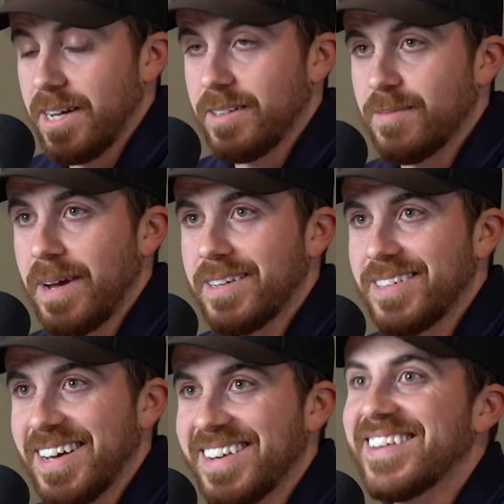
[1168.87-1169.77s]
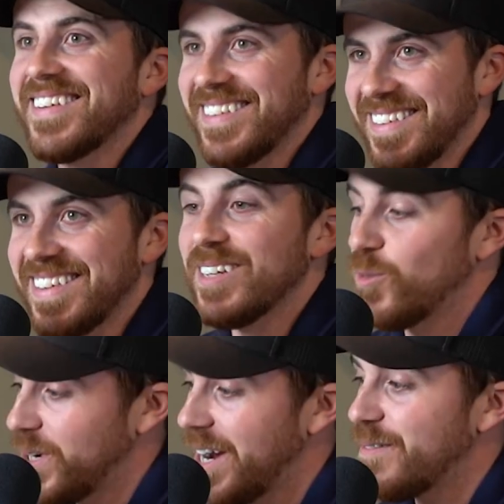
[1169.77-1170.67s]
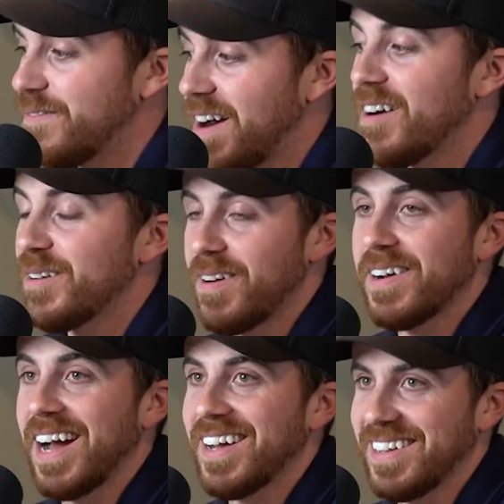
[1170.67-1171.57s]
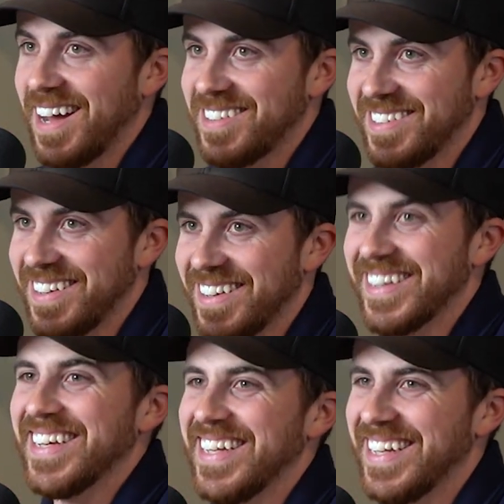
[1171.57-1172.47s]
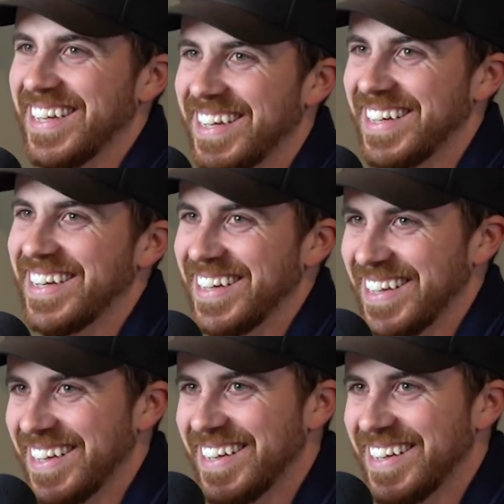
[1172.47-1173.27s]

like this mic stand? We are very, very high class here.